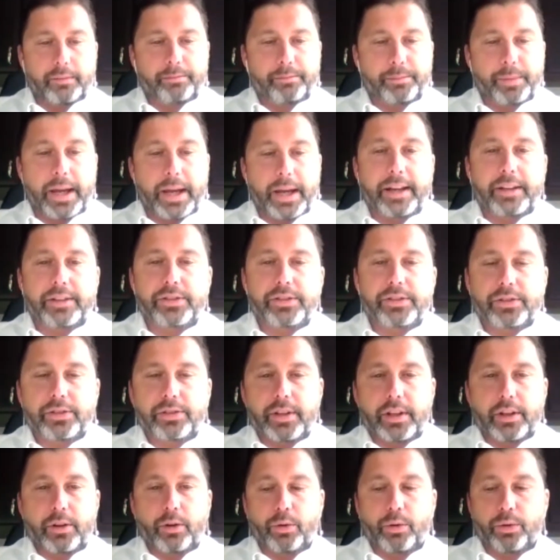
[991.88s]
banks
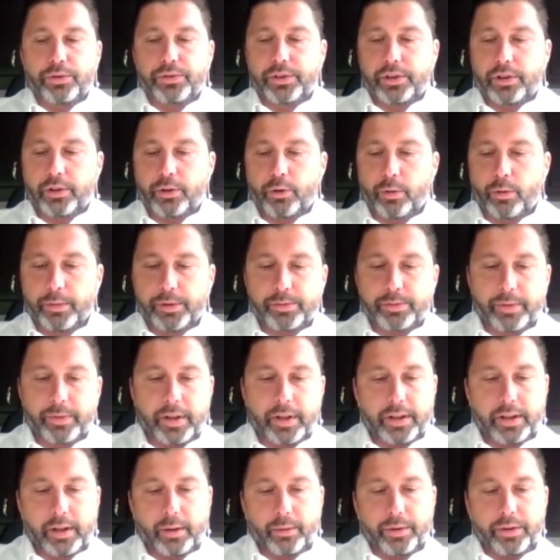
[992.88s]
that holds an enormous
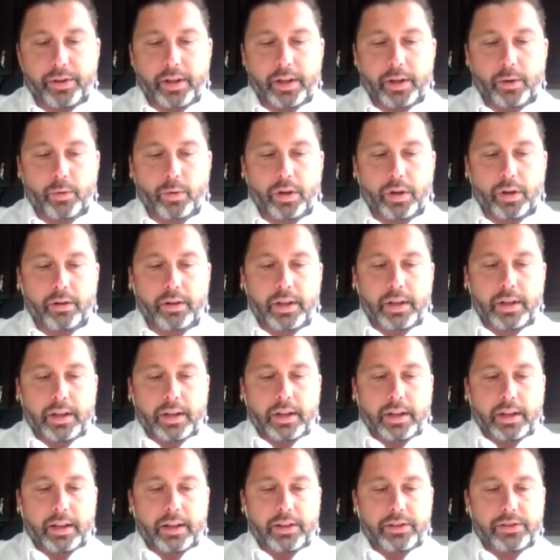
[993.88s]
amount of debt with Honeywell
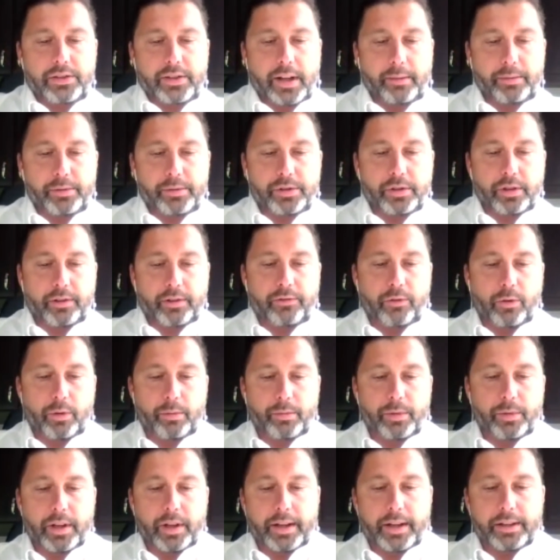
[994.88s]
and established a
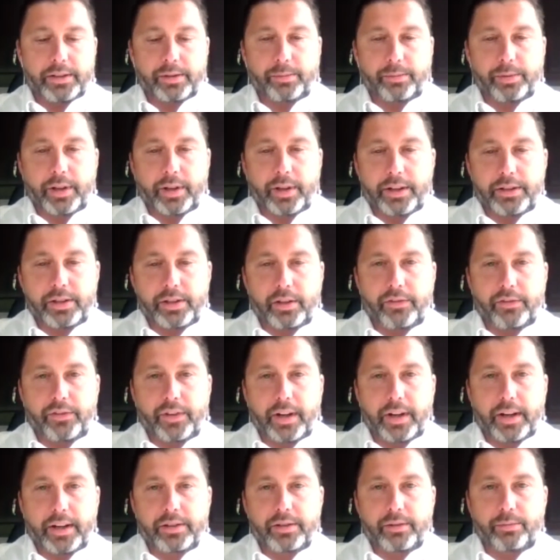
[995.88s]
formalized supply chain
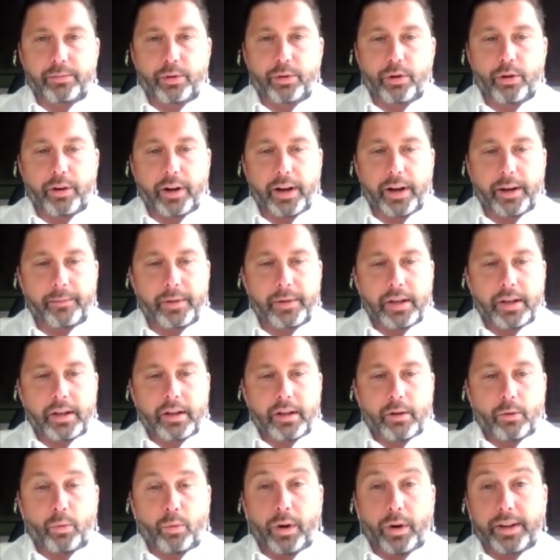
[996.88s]
financing program.
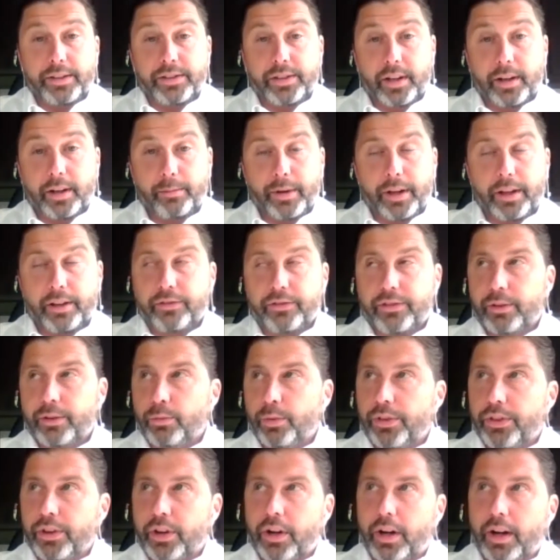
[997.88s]
Why is that a benefit?
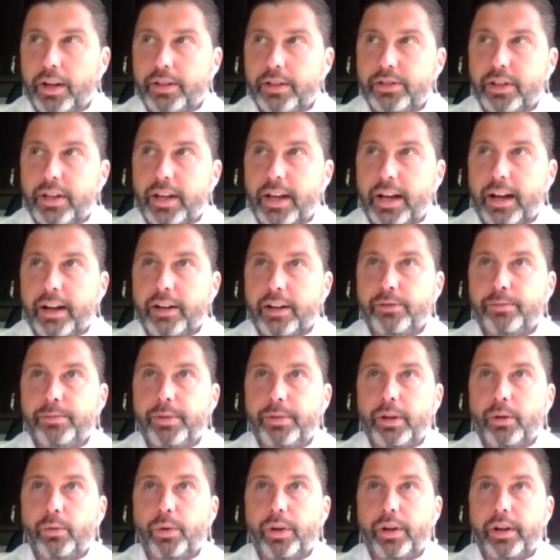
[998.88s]
With the cost of cash
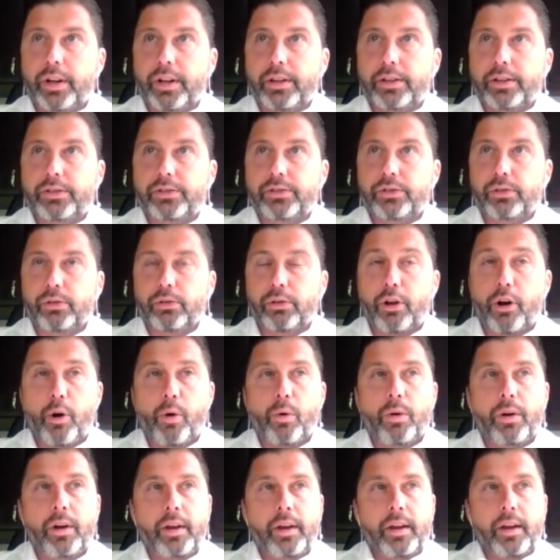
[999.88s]
being what it is, so
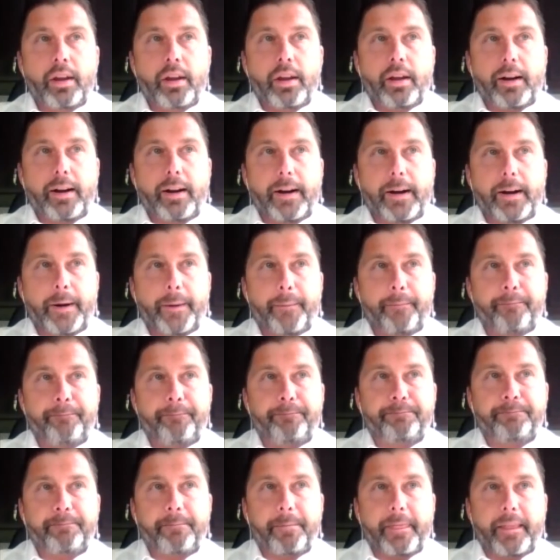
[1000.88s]
low,
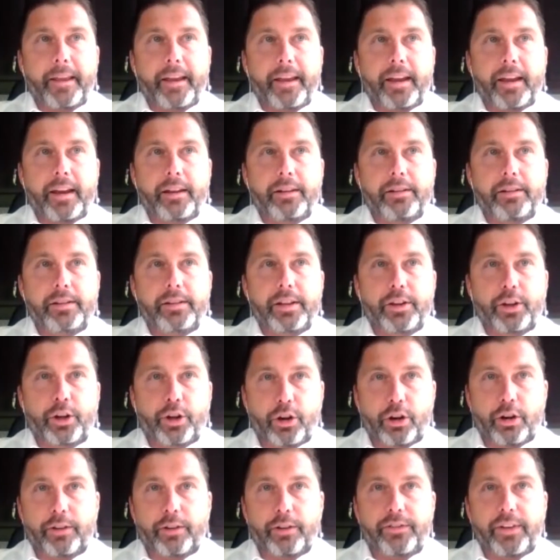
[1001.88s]
and in the
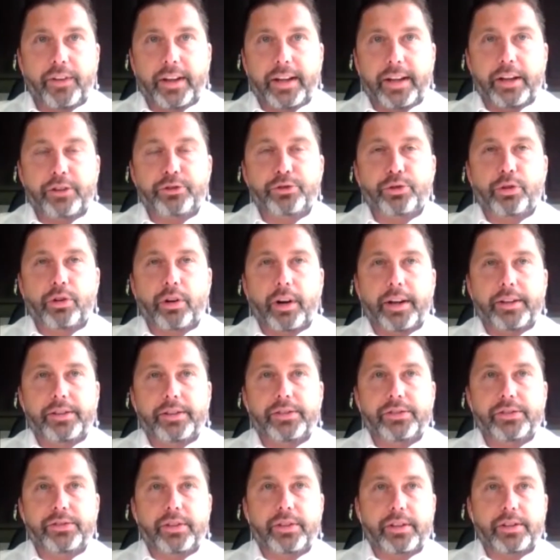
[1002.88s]
current financial
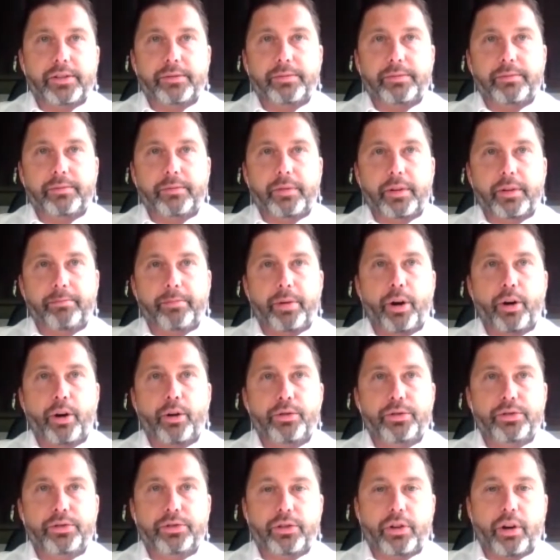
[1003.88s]
crisis that's
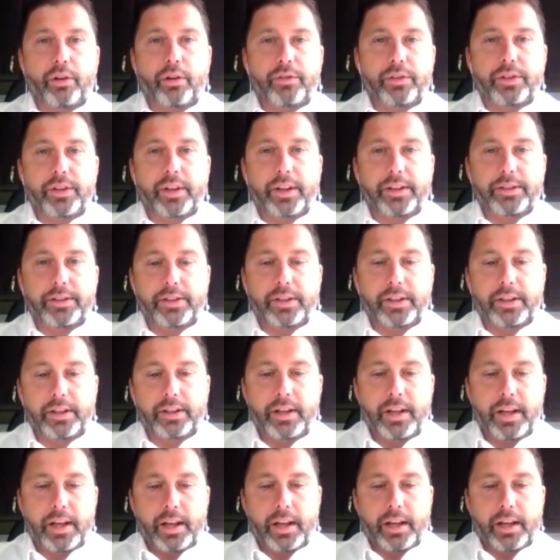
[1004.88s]
post-COVID-19,